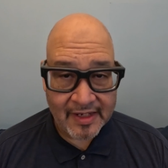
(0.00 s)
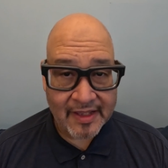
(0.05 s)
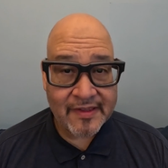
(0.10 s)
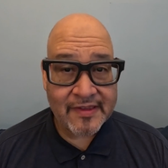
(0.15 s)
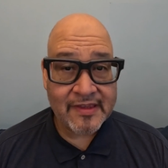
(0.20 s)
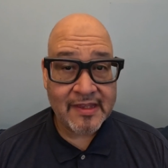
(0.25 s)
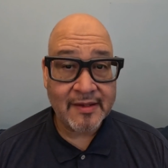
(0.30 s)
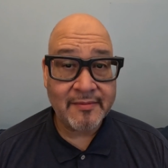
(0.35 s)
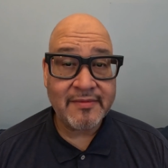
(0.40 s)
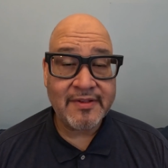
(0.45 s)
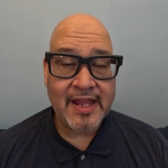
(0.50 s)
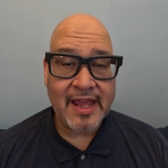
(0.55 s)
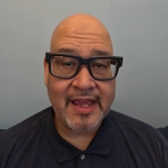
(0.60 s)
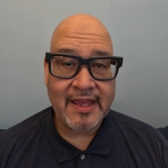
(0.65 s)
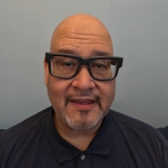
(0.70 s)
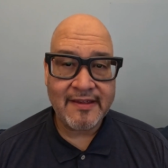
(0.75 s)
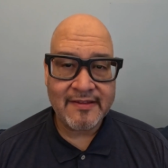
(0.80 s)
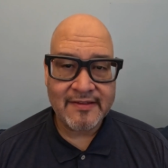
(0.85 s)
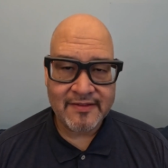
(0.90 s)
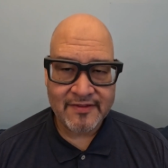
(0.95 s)
Some
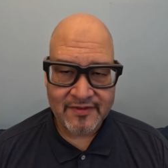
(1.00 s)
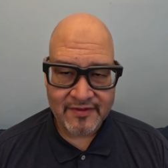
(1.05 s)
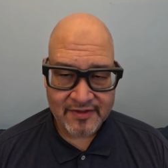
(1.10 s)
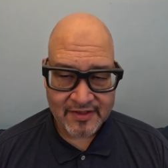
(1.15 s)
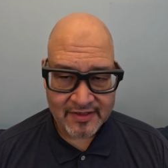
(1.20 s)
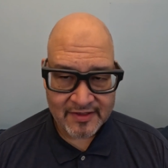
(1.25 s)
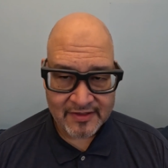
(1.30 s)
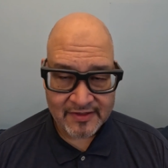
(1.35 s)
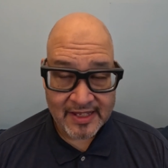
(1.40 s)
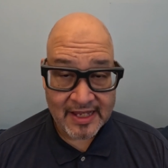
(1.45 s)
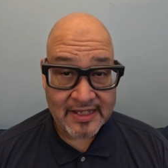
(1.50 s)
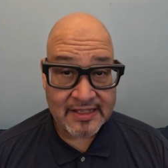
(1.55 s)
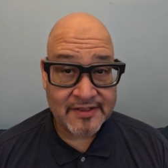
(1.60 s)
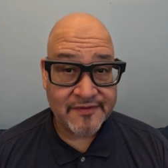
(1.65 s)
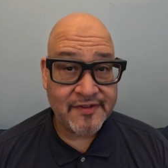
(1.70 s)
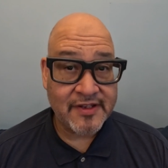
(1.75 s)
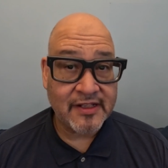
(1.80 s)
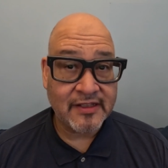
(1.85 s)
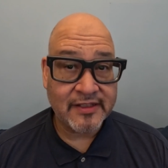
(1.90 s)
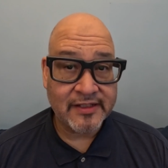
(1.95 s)
days, just things
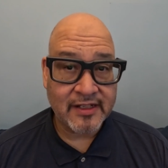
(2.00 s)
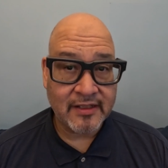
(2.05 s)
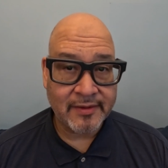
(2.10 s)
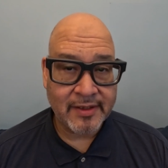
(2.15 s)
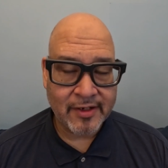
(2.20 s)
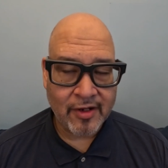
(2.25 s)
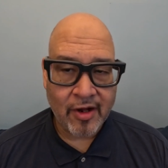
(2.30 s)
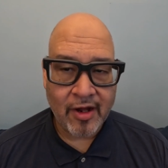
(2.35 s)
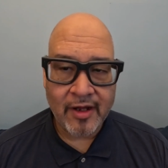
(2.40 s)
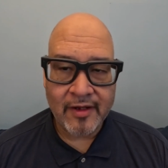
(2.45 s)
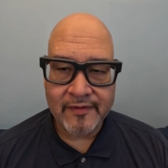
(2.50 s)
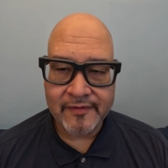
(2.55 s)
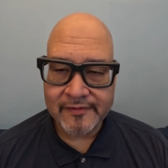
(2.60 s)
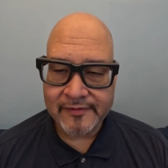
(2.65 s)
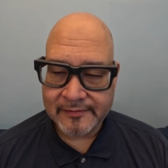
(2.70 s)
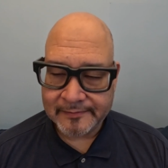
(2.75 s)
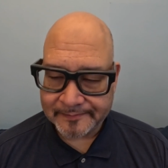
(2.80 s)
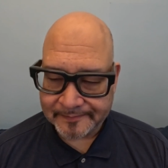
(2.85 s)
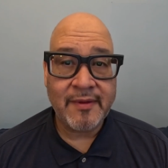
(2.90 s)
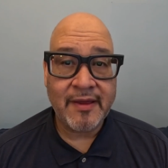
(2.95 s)
feel a little bit off.
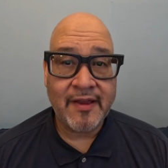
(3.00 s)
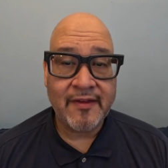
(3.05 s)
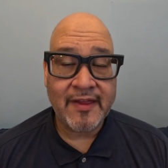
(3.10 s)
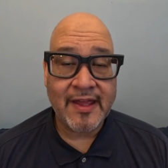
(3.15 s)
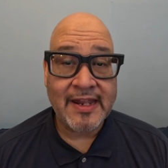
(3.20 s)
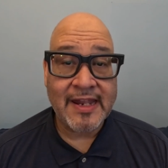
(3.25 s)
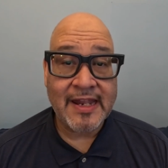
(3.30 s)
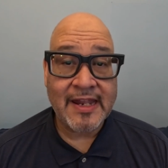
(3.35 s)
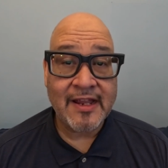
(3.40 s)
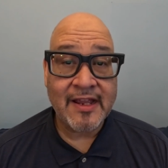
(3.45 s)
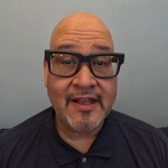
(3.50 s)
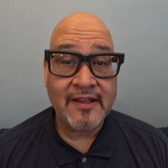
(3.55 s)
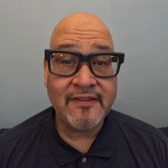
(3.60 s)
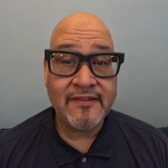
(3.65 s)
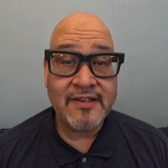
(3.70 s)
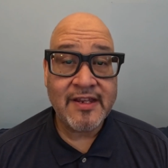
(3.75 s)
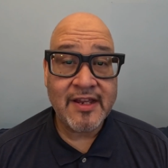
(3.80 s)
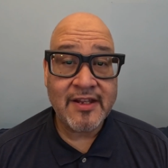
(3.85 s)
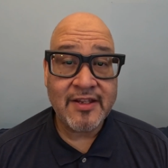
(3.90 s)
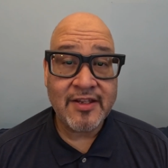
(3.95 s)
It's because I need to
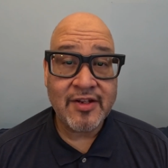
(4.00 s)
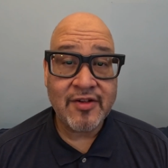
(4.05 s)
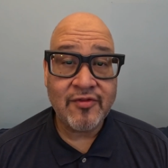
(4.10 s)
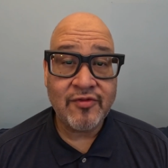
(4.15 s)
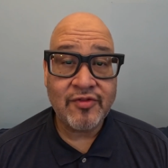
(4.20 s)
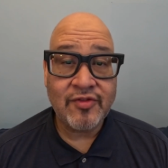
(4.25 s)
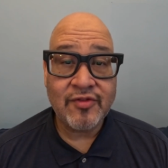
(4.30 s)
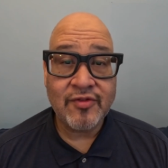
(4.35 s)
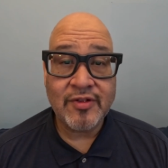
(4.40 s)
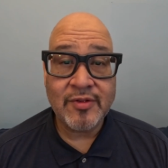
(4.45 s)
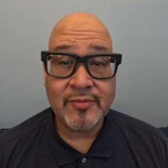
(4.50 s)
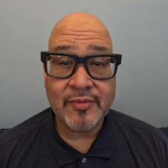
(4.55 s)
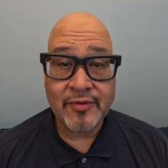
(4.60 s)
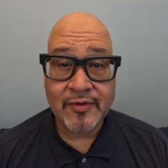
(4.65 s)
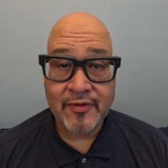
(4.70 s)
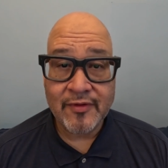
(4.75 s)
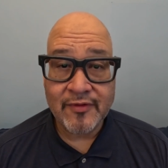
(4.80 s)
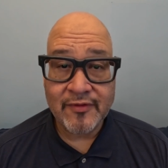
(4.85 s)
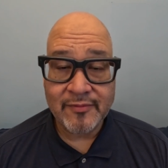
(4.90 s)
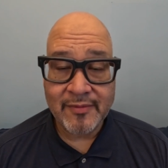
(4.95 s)
continue to
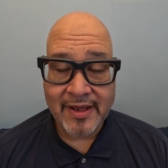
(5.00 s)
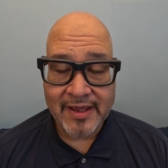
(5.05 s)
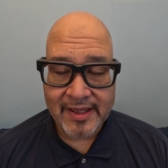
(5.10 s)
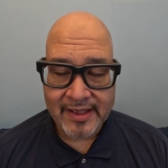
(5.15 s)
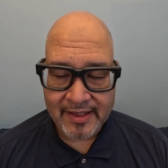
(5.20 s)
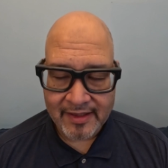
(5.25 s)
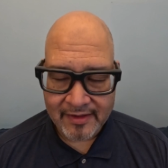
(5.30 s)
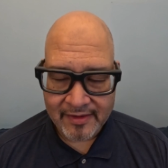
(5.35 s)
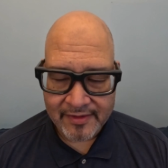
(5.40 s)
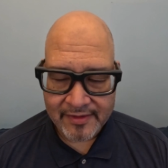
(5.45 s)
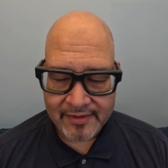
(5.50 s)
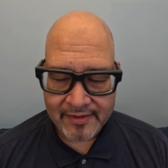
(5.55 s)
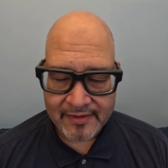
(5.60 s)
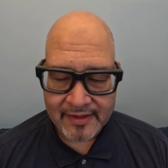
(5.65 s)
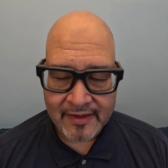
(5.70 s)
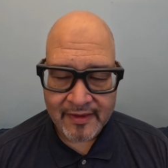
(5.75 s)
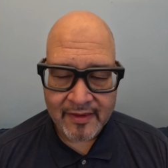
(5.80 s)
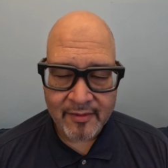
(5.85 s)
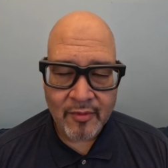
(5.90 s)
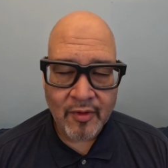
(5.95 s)
improve my health, and
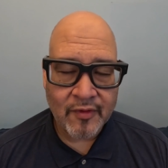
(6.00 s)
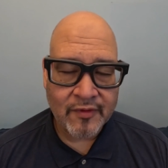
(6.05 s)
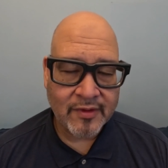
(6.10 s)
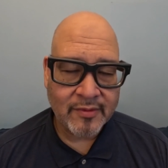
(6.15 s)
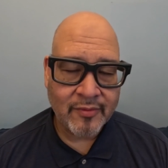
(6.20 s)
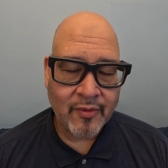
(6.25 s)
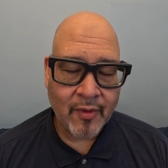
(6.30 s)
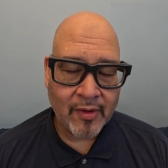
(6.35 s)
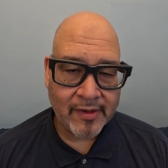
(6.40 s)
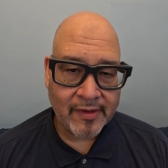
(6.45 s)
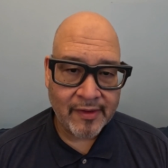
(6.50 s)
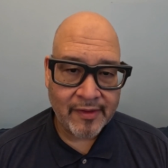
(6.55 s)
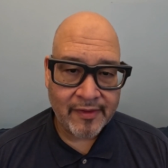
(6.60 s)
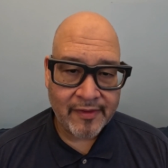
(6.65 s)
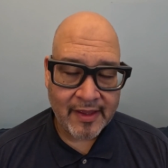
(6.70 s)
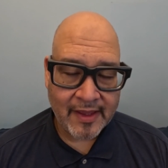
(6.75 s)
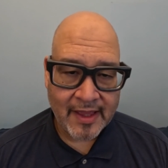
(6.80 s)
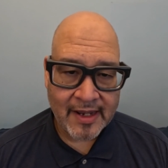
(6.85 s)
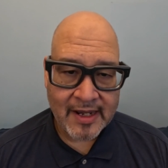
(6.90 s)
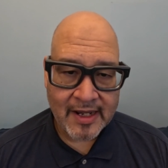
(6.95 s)
that's the most important
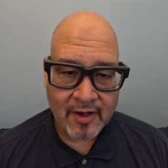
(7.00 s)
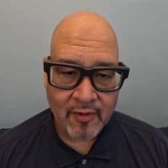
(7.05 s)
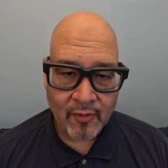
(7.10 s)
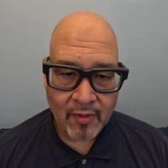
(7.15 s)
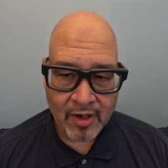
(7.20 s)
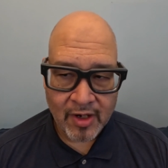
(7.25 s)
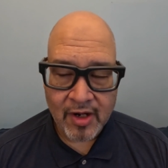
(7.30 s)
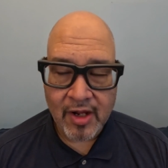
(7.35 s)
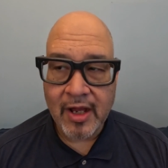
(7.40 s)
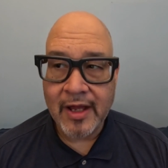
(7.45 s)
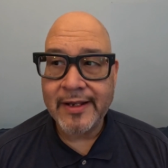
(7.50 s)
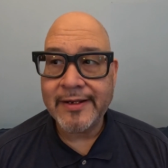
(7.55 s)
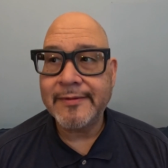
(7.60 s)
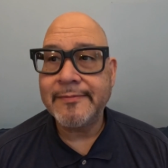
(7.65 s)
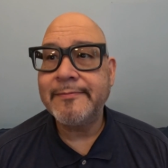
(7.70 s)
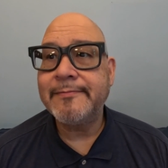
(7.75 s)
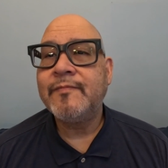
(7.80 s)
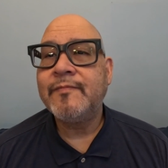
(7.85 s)
thing I need to work on.